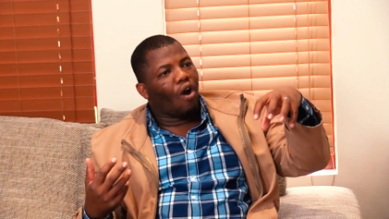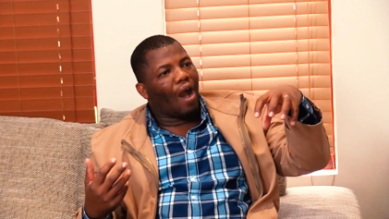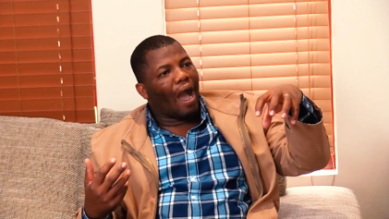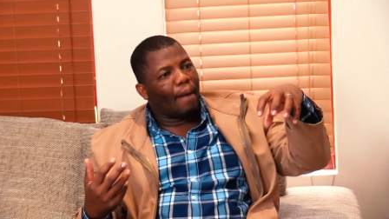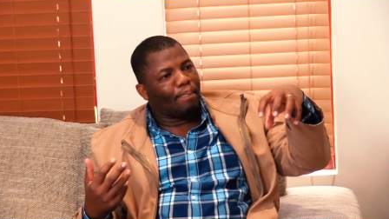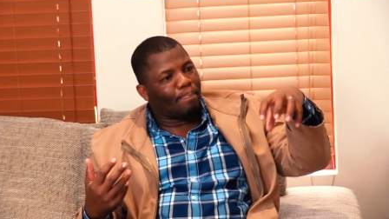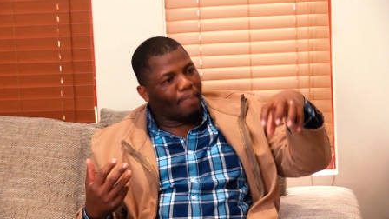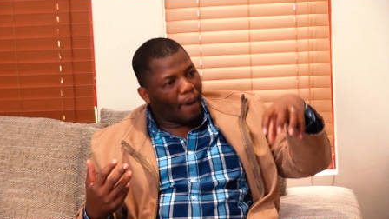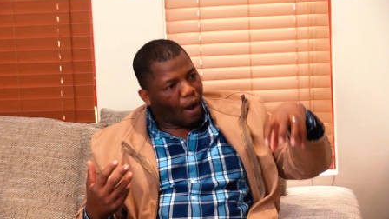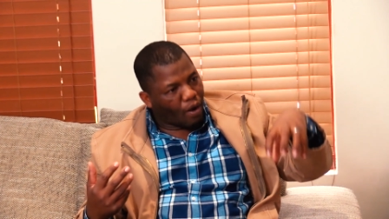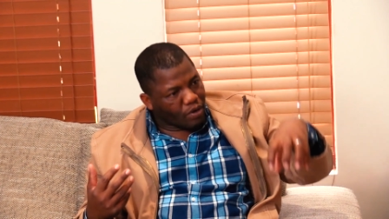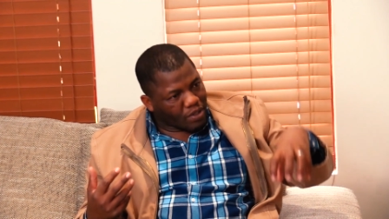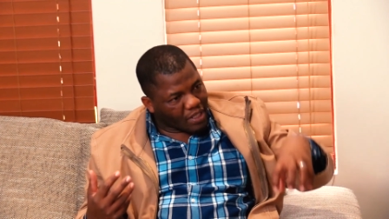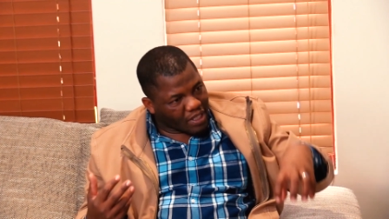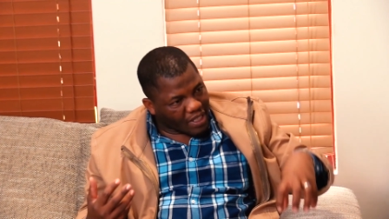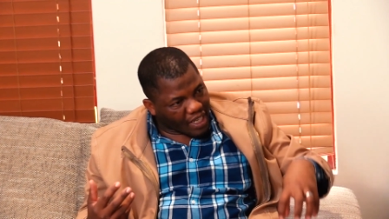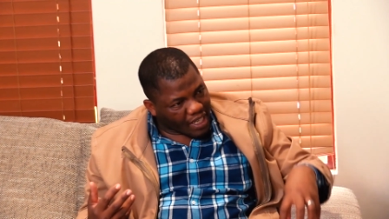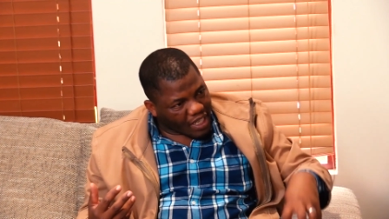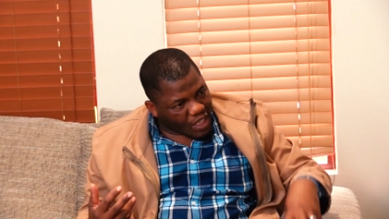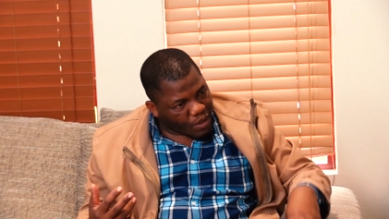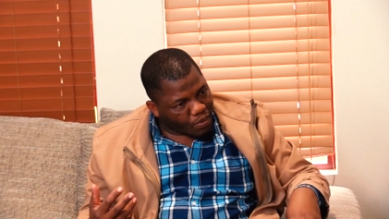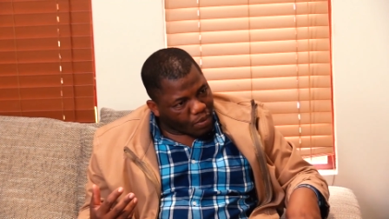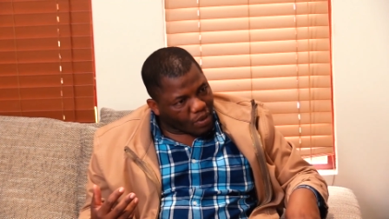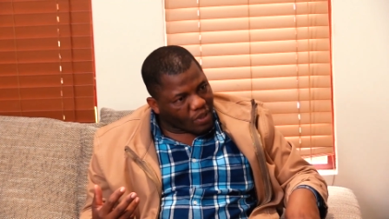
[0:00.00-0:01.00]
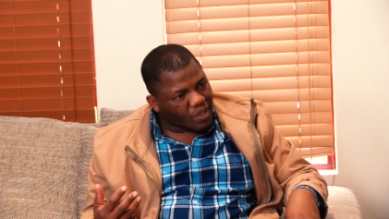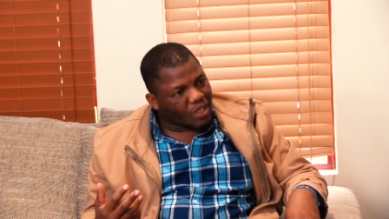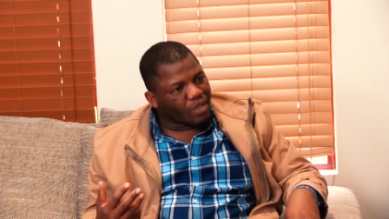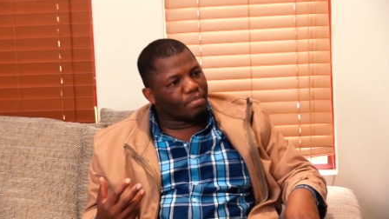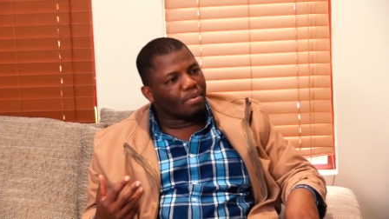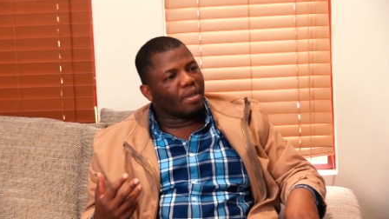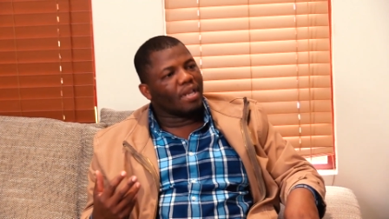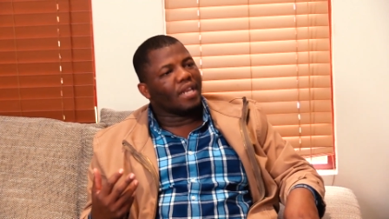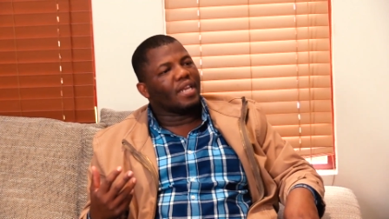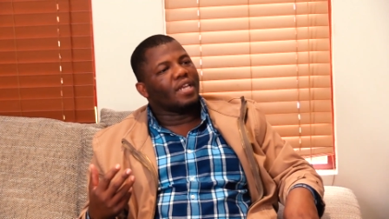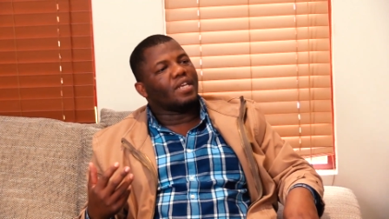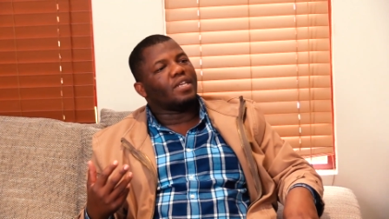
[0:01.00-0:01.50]
about the
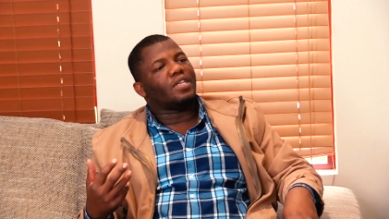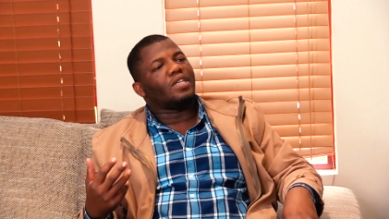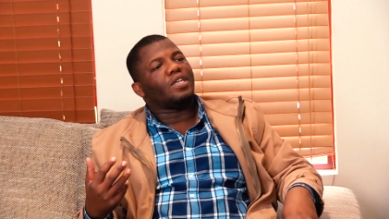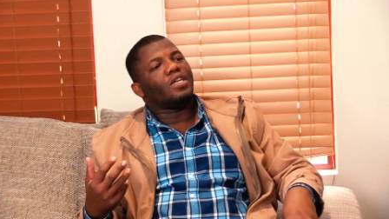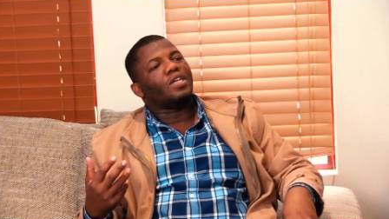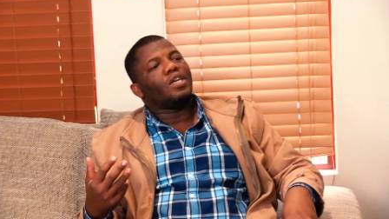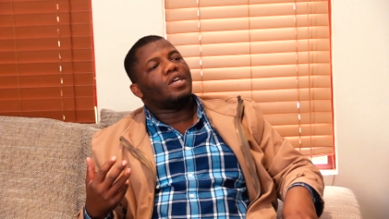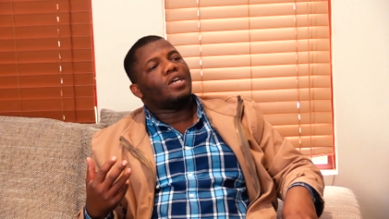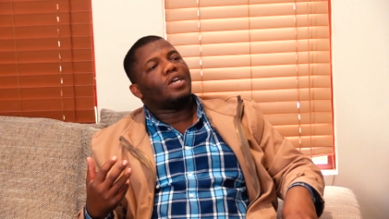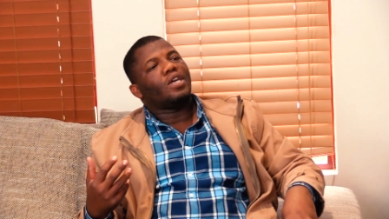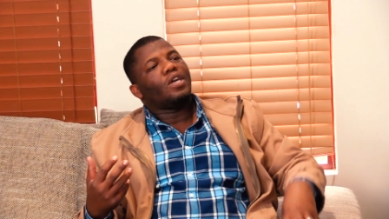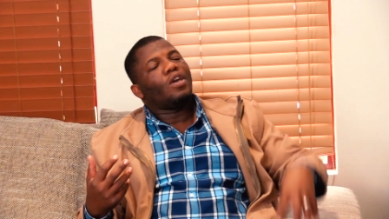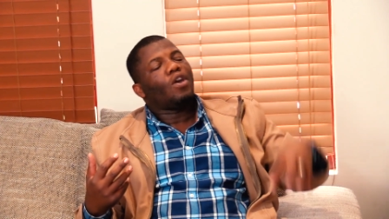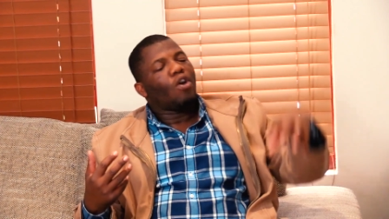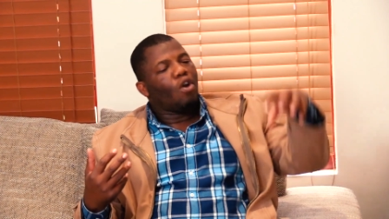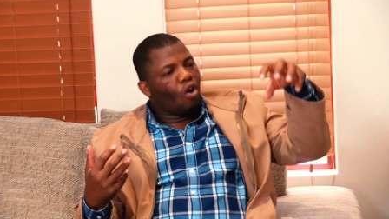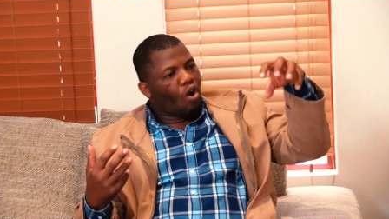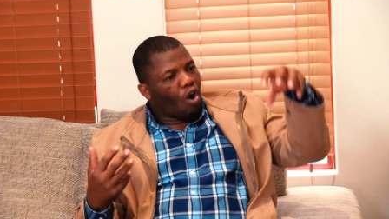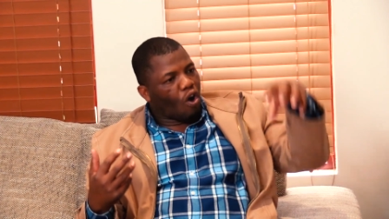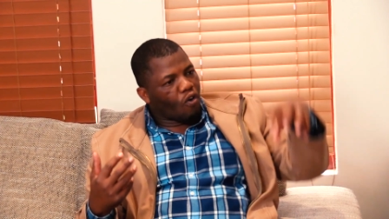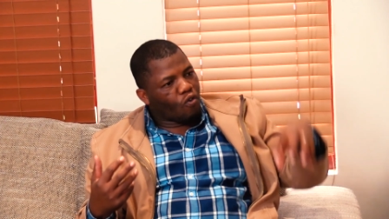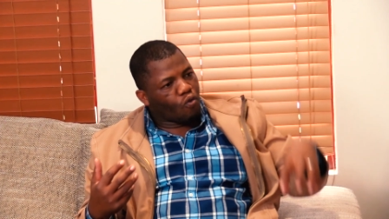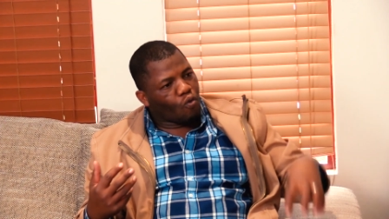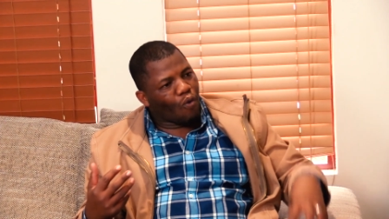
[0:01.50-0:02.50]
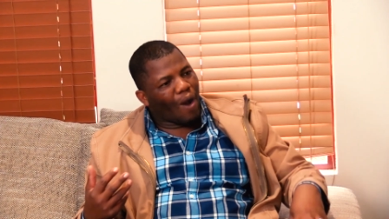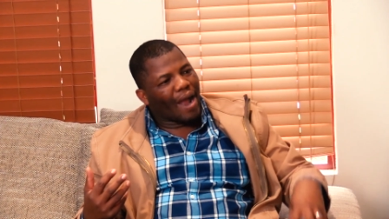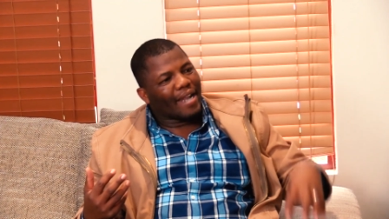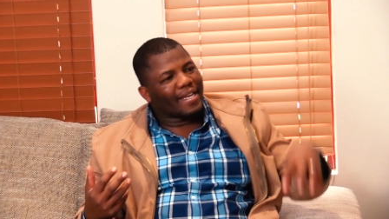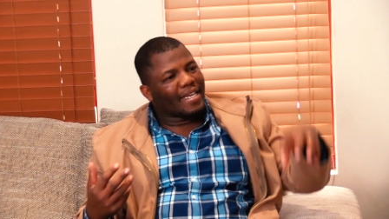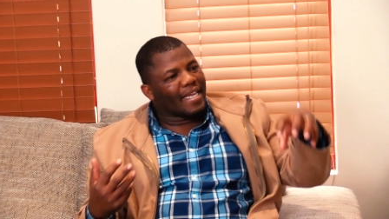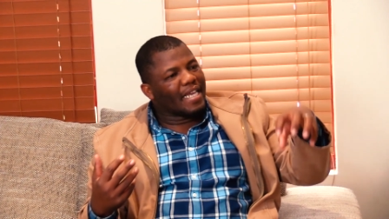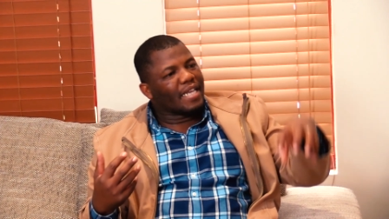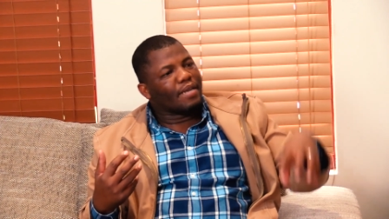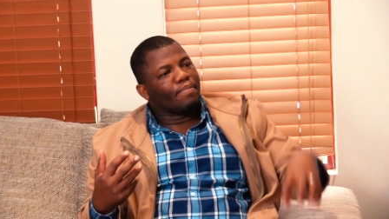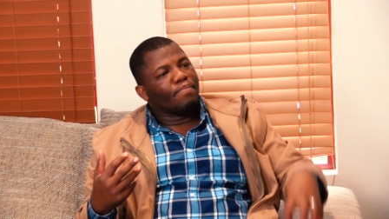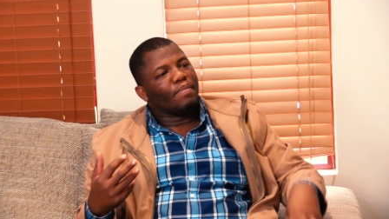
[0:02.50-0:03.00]
responsibility of
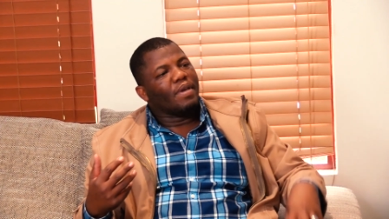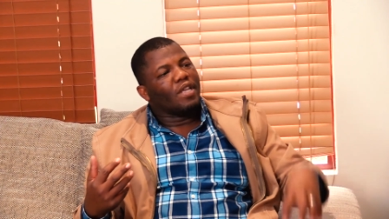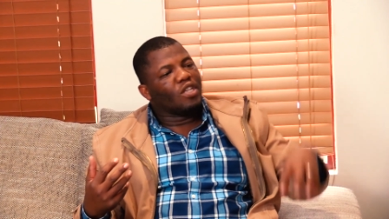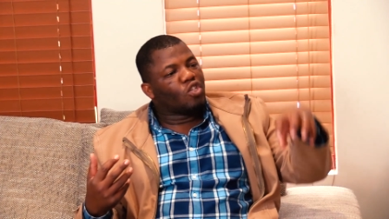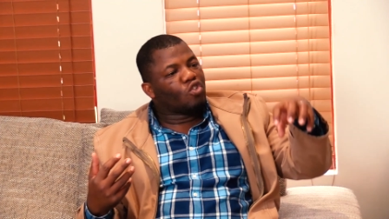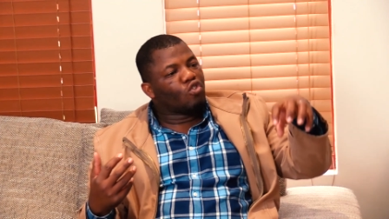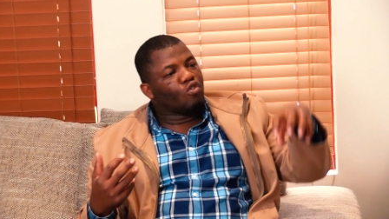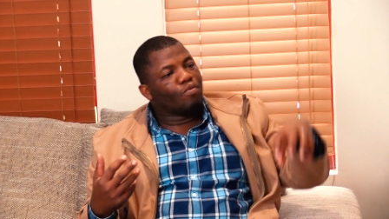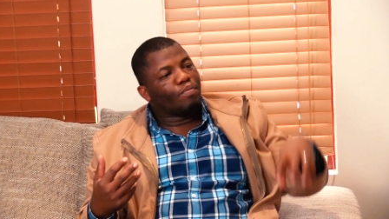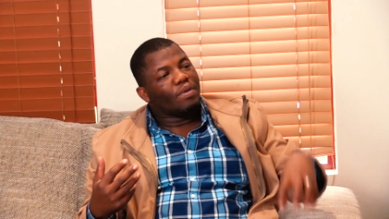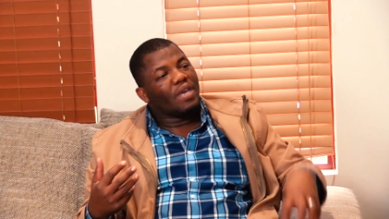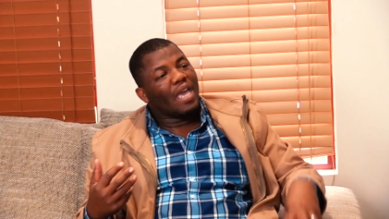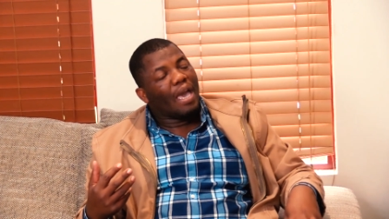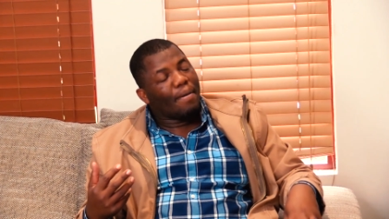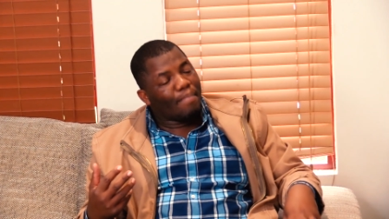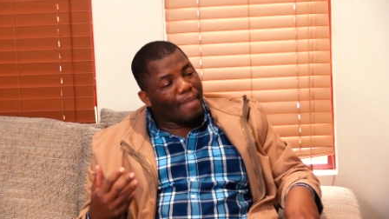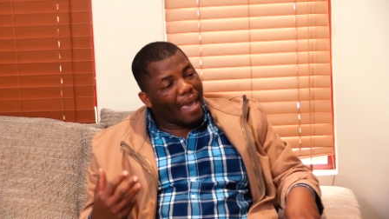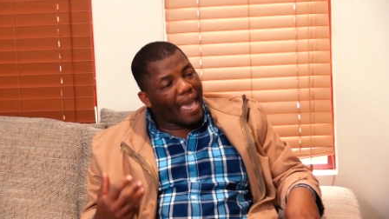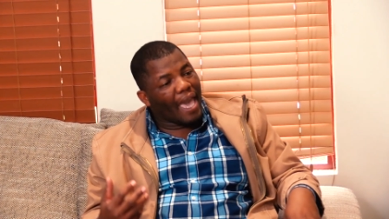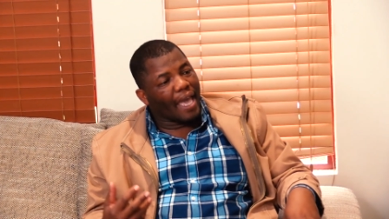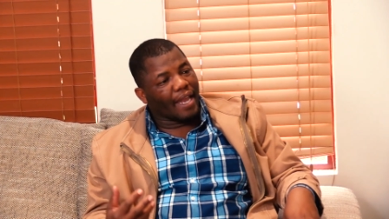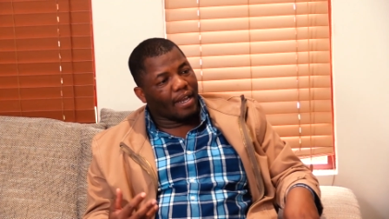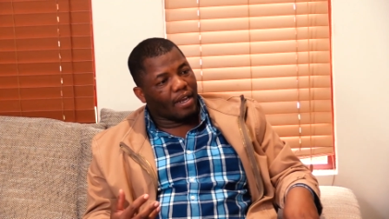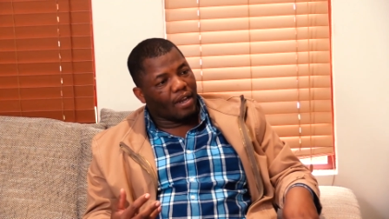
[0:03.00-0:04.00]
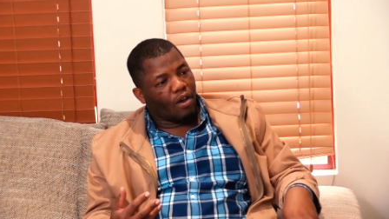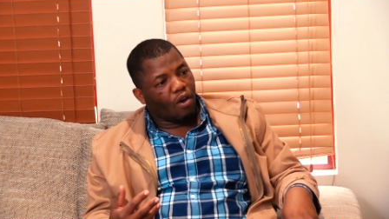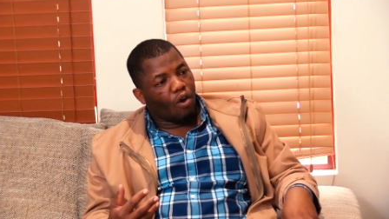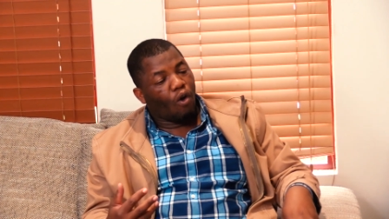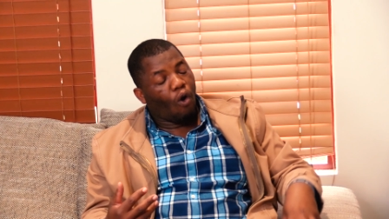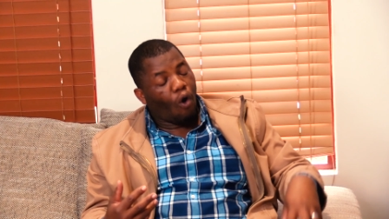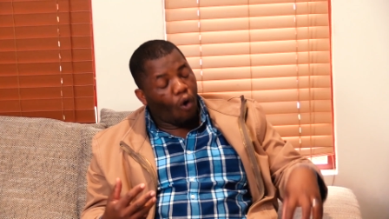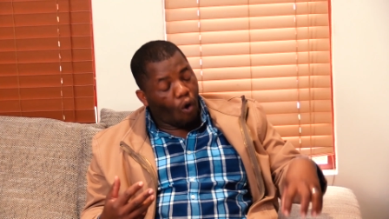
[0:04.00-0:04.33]
what it means to be a man or,